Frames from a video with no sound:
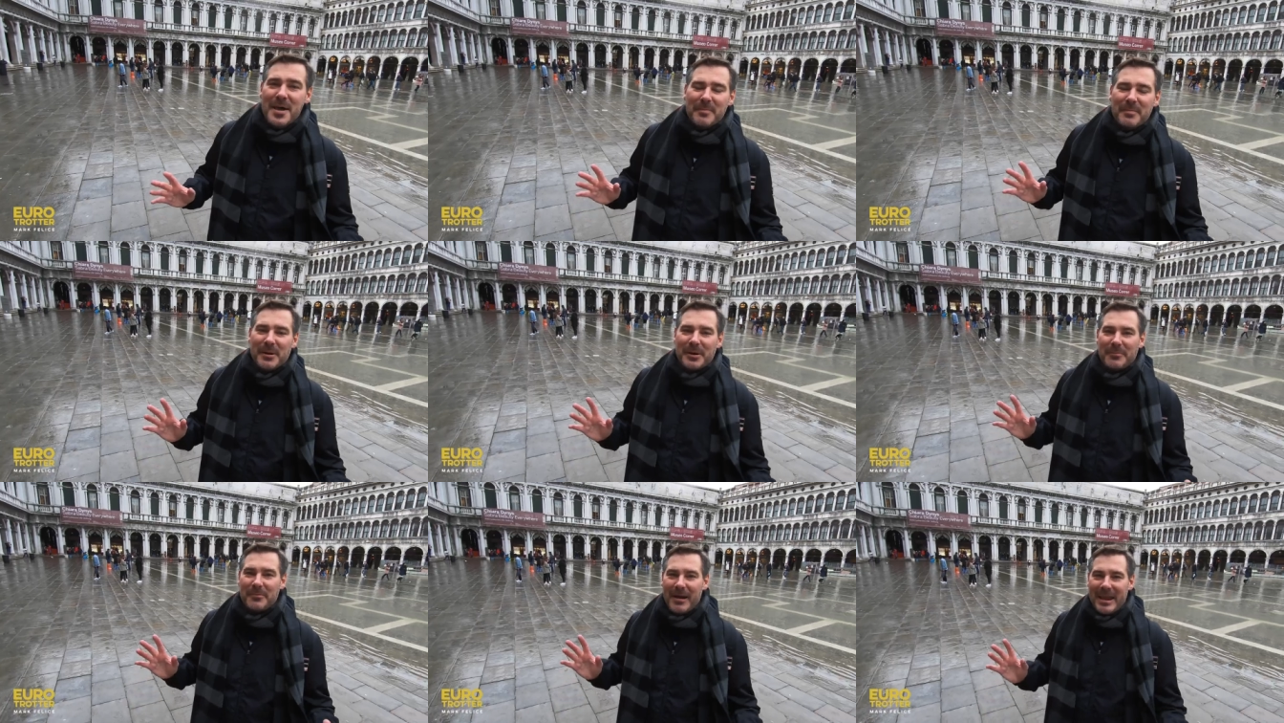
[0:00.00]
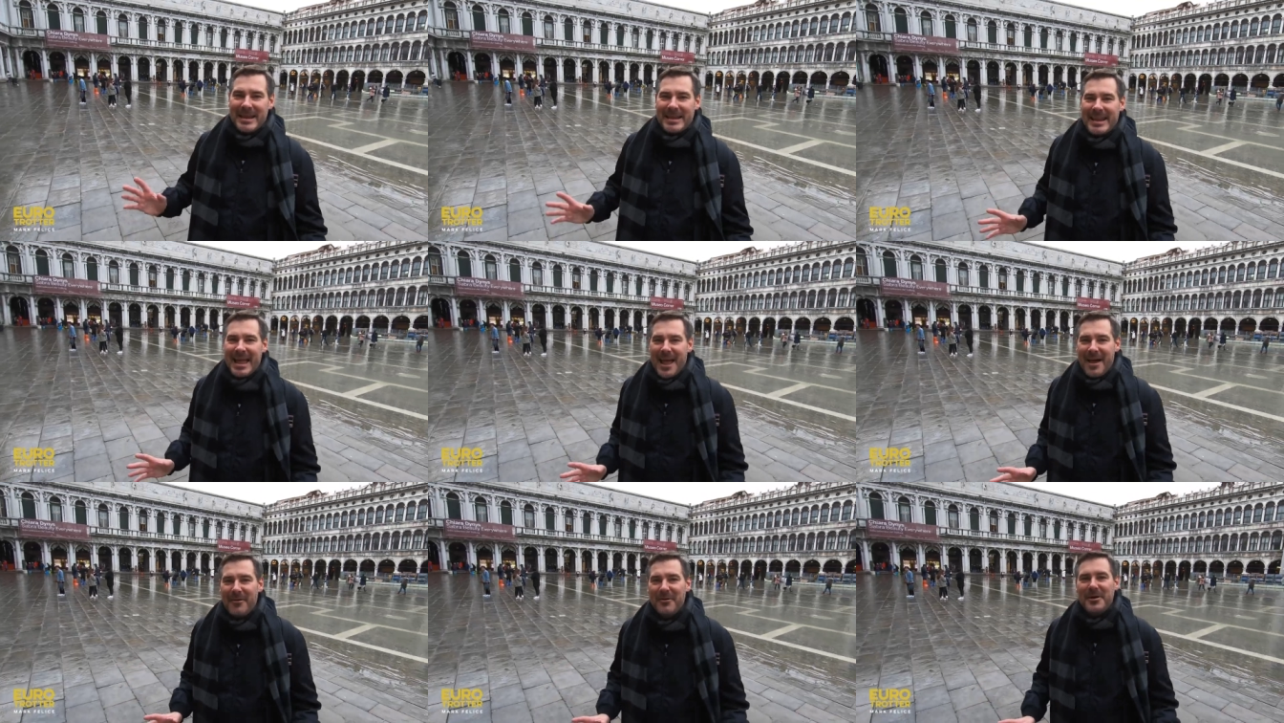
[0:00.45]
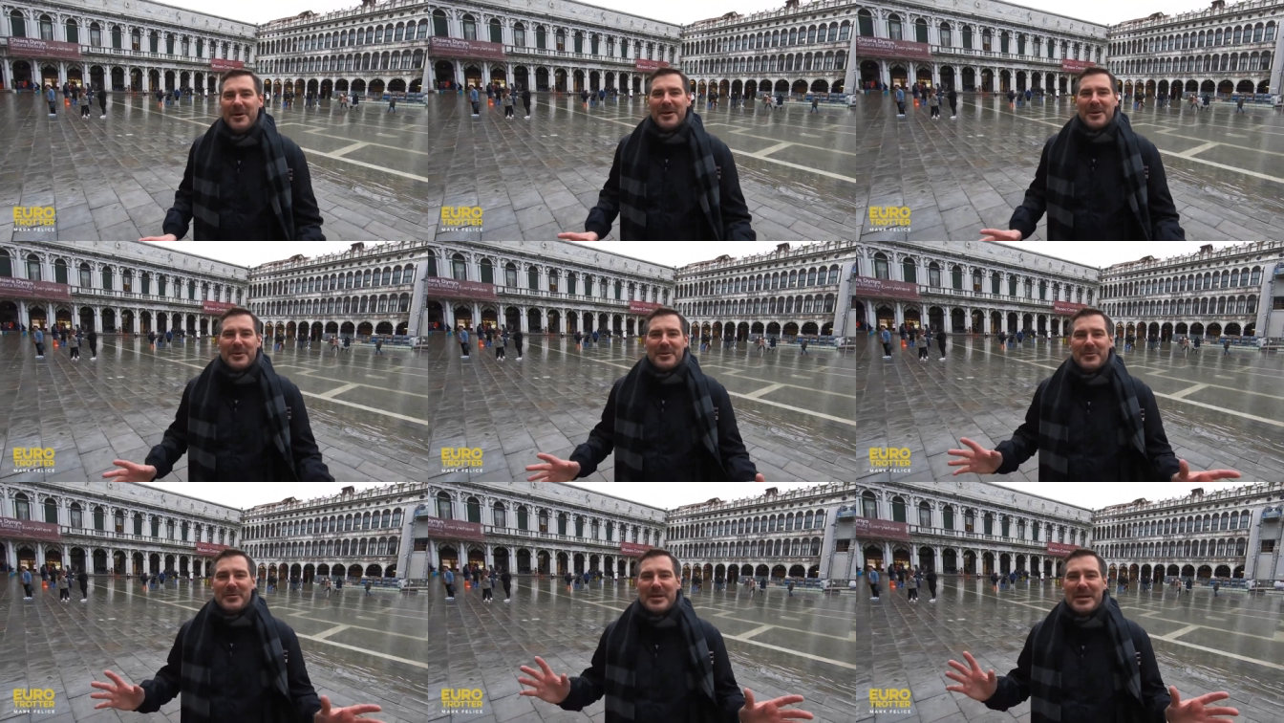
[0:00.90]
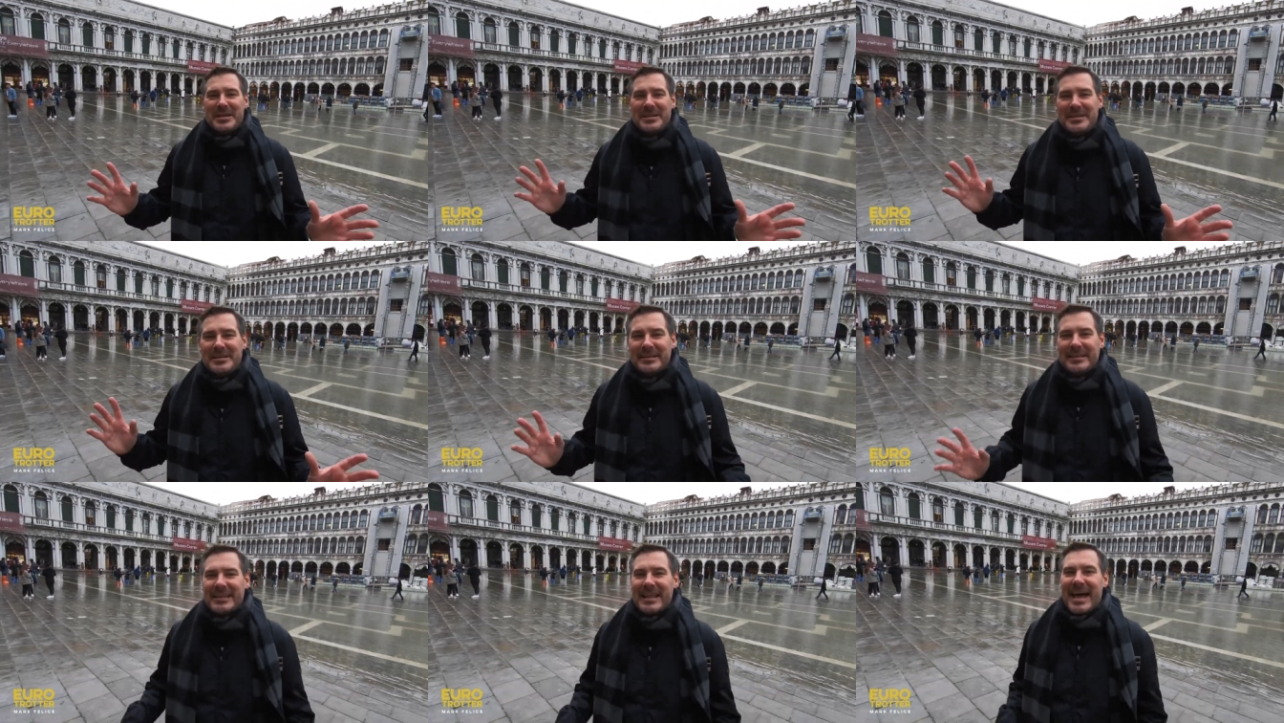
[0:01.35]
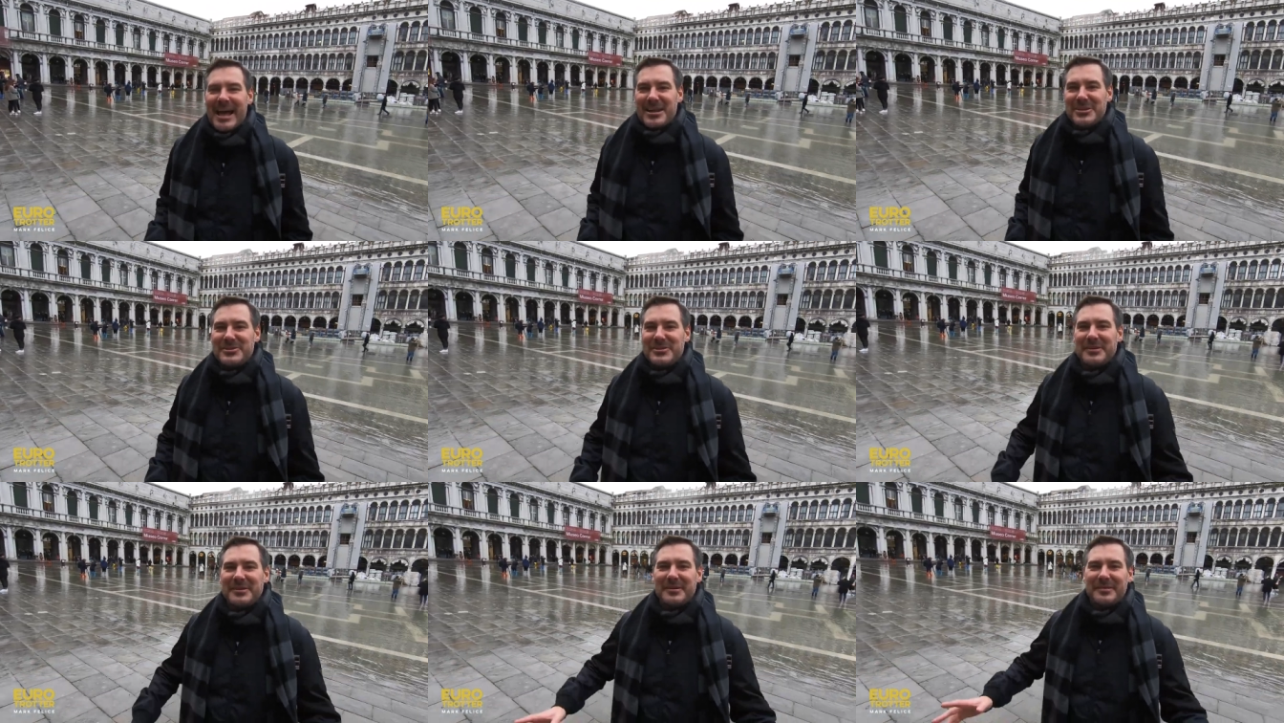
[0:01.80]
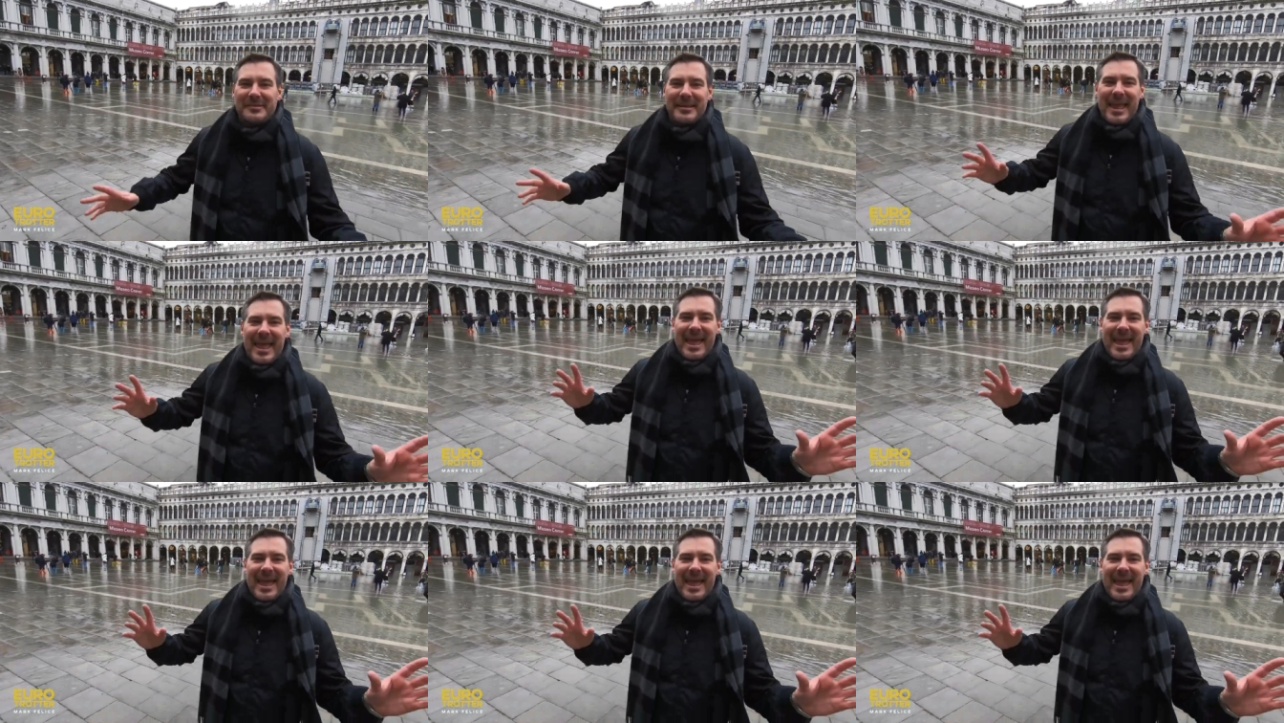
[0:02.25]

But right now, you need galoshes